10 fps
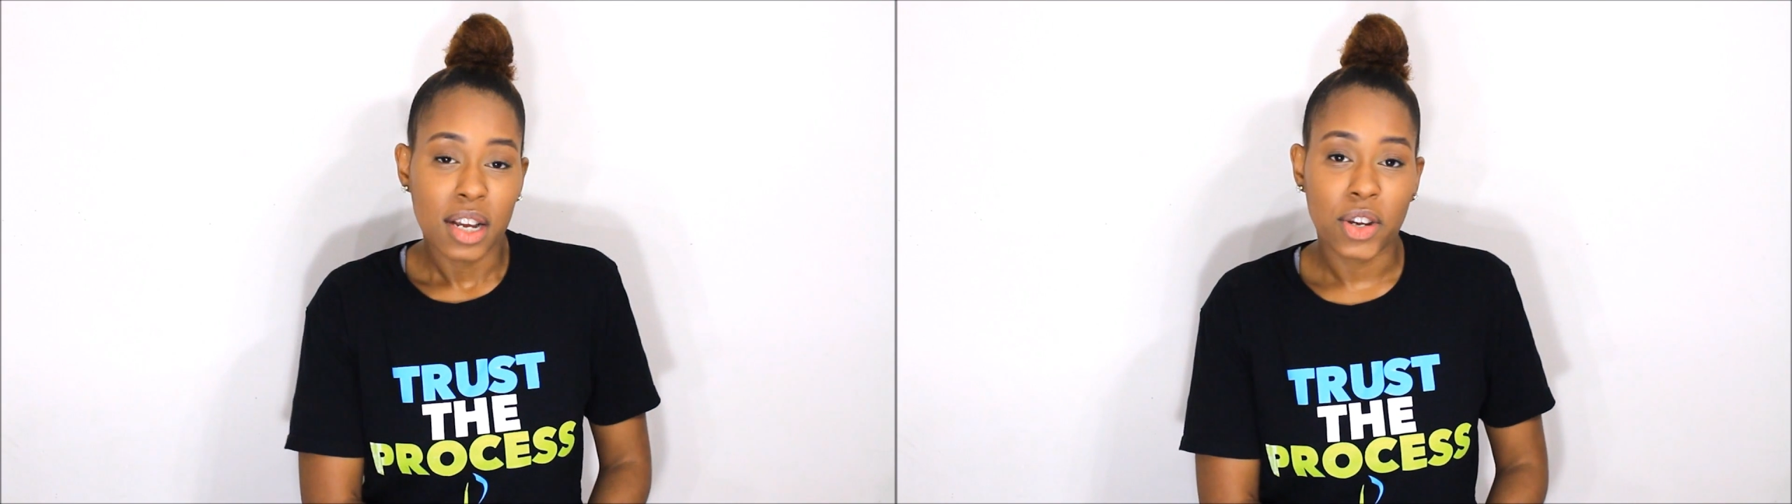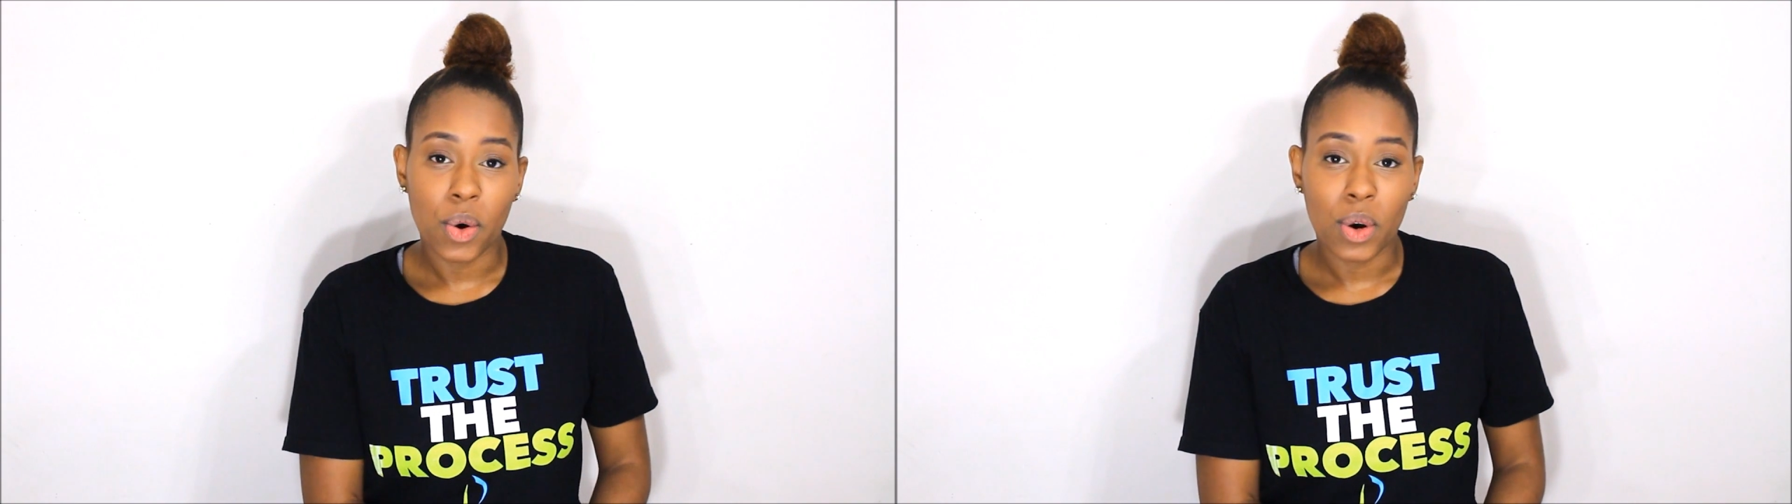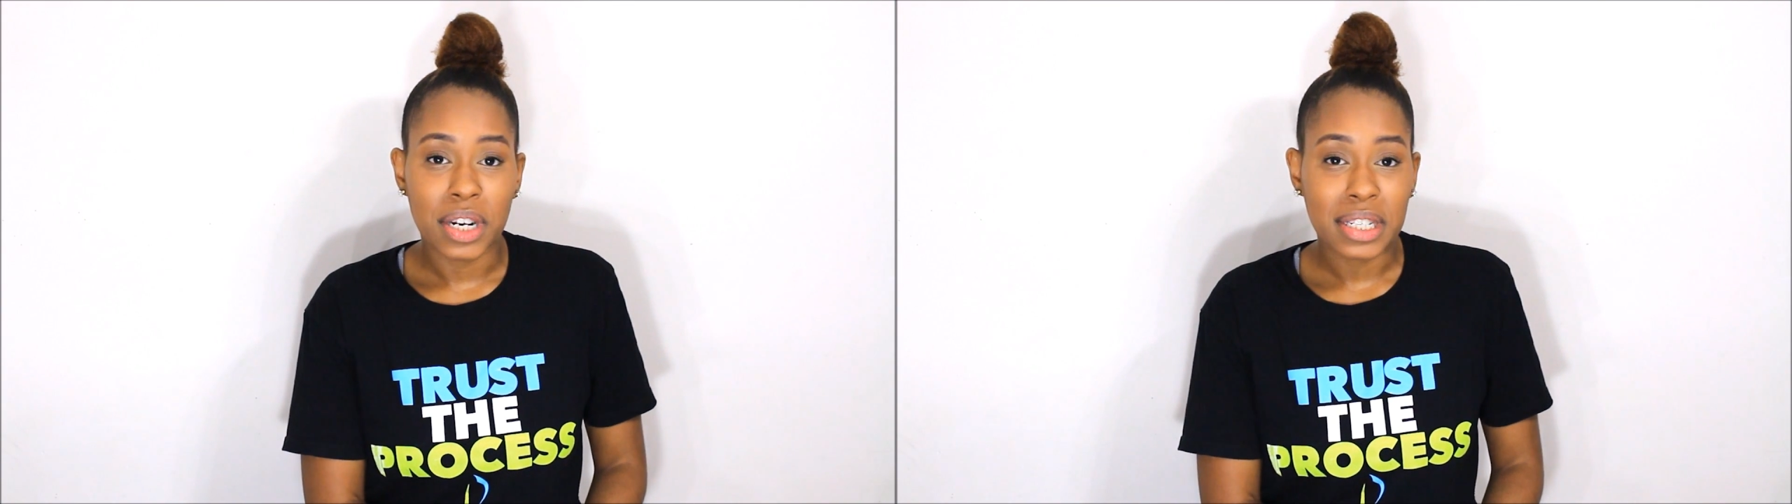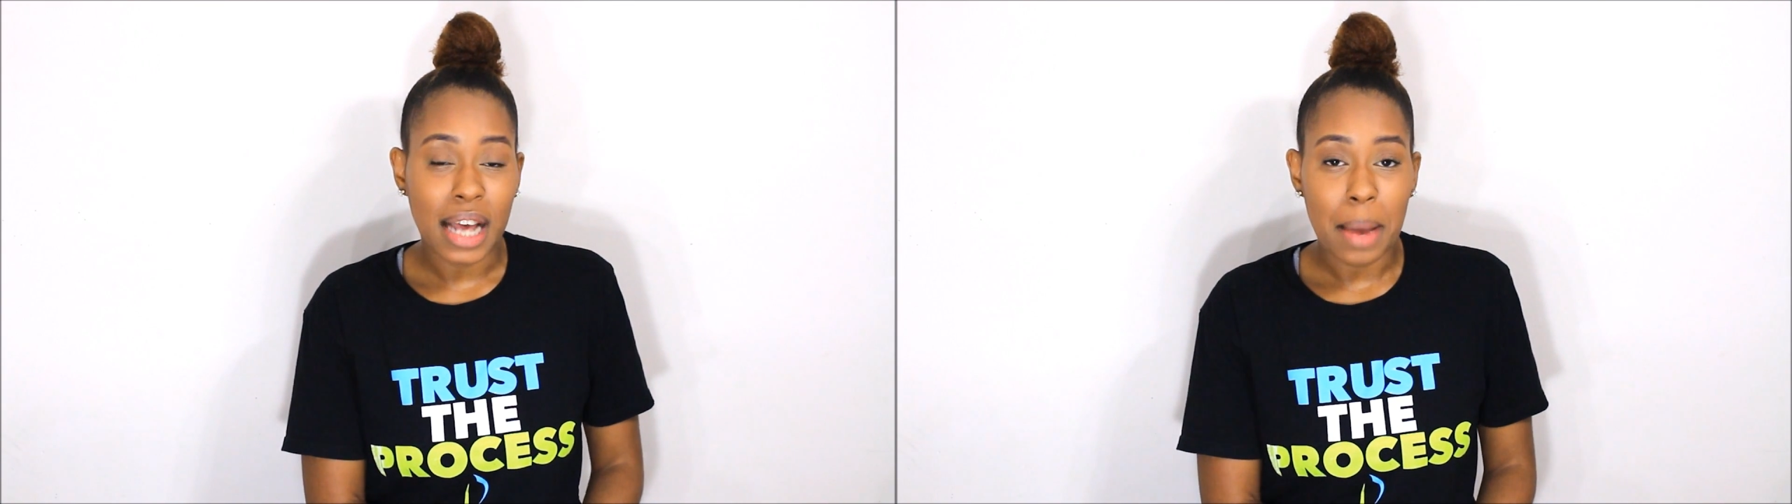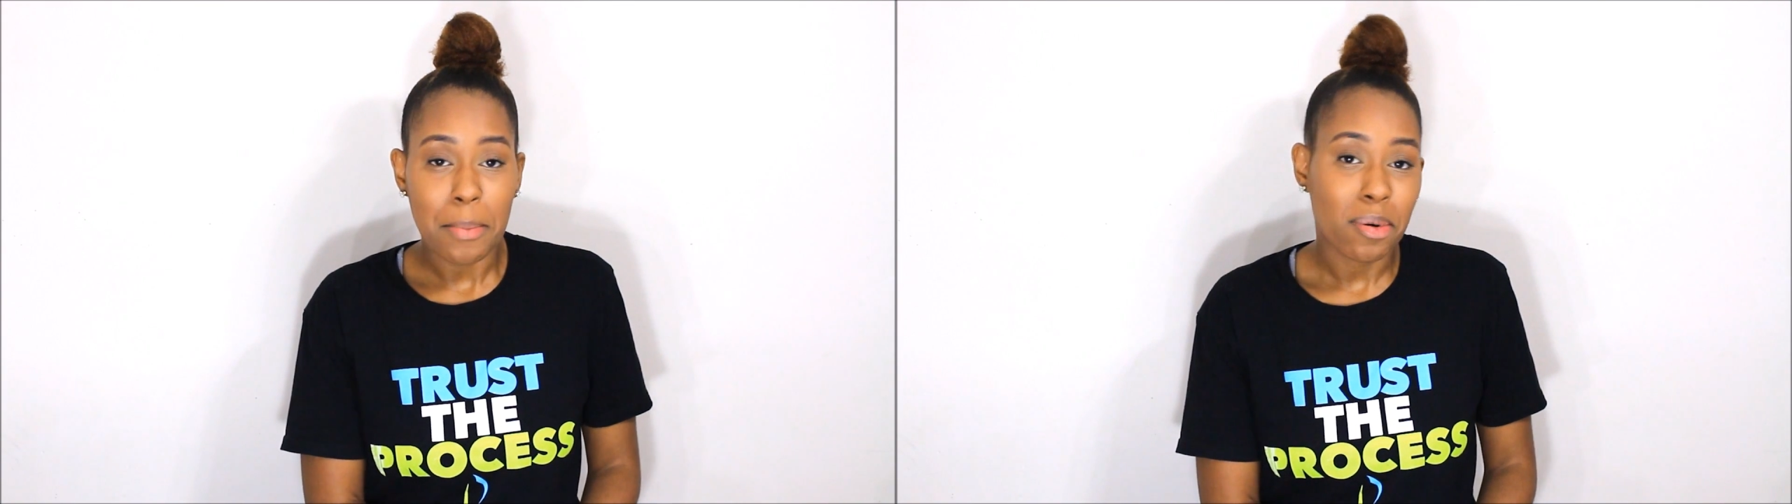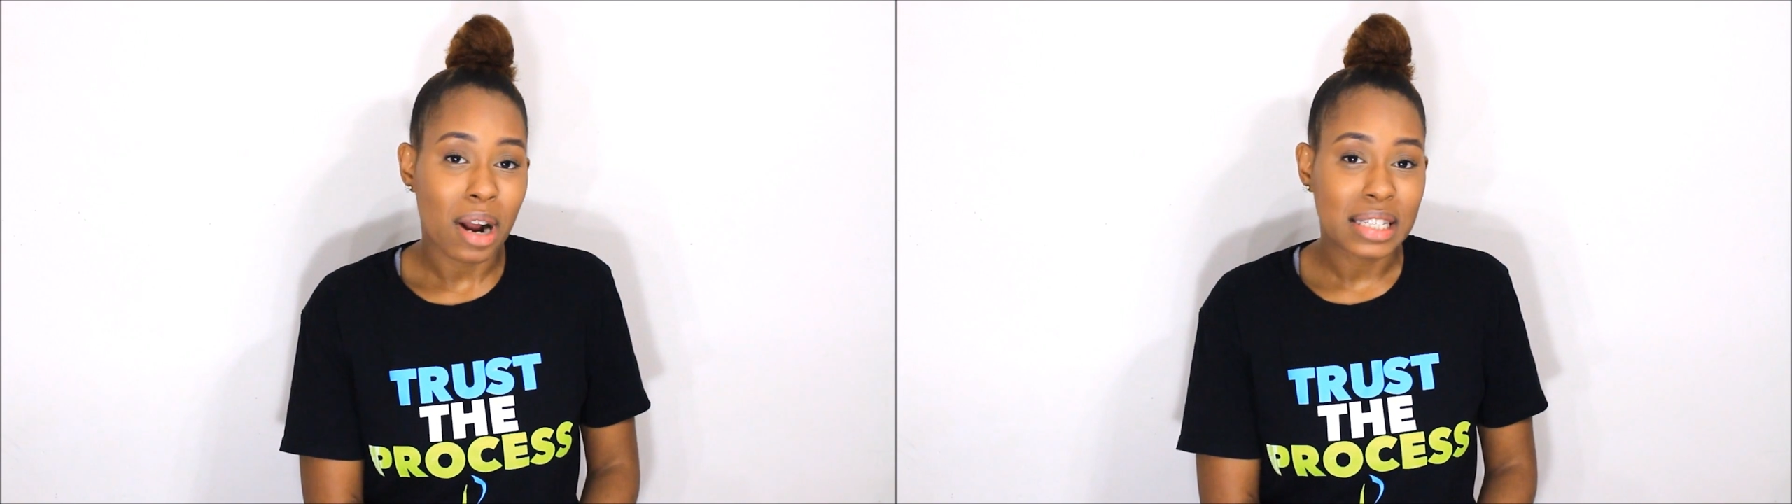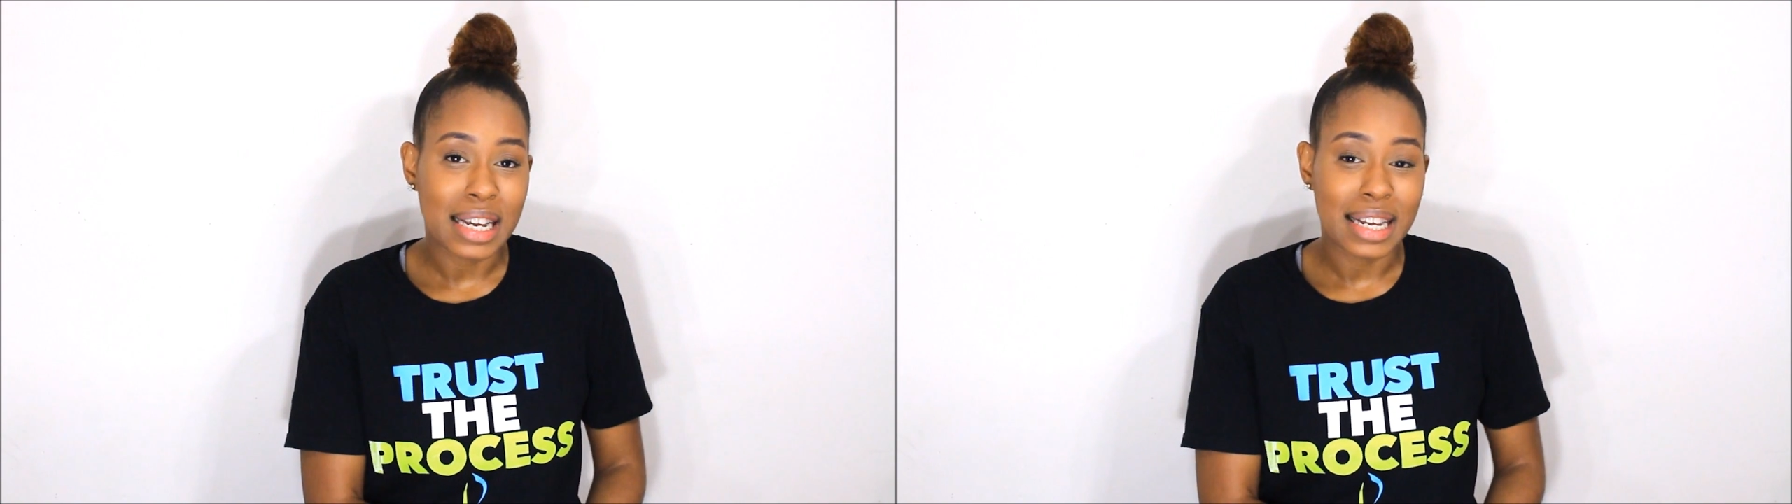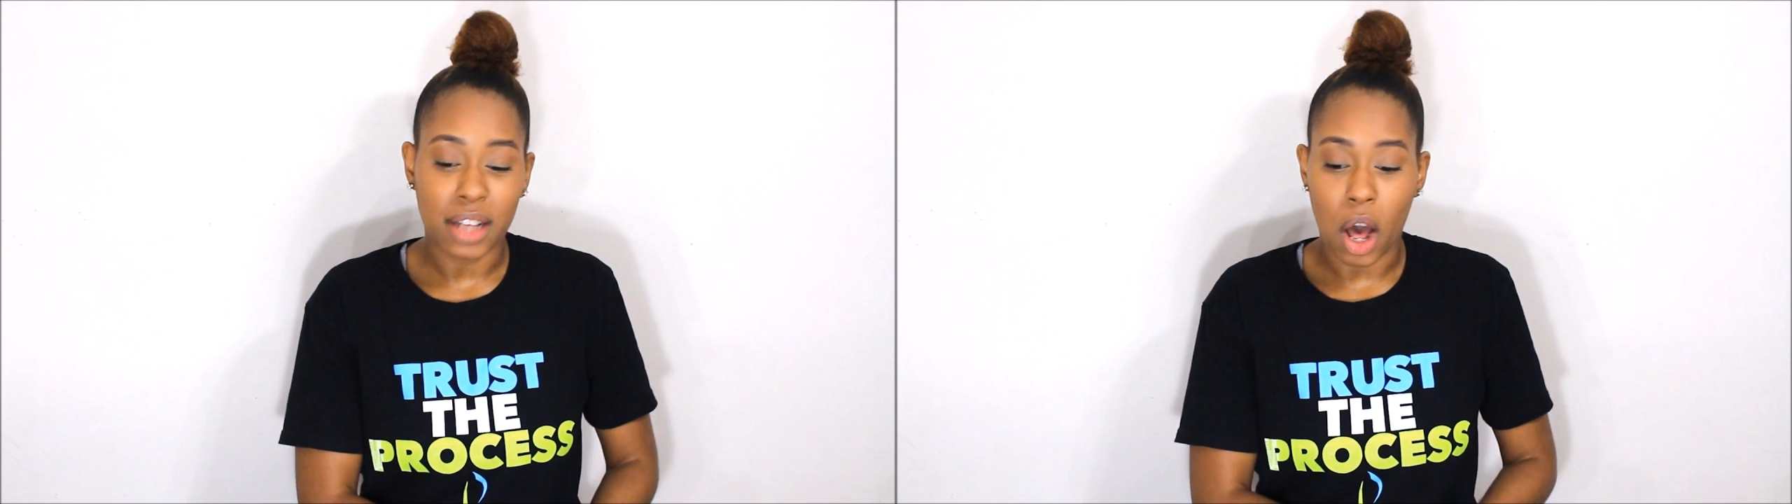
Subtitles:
your design process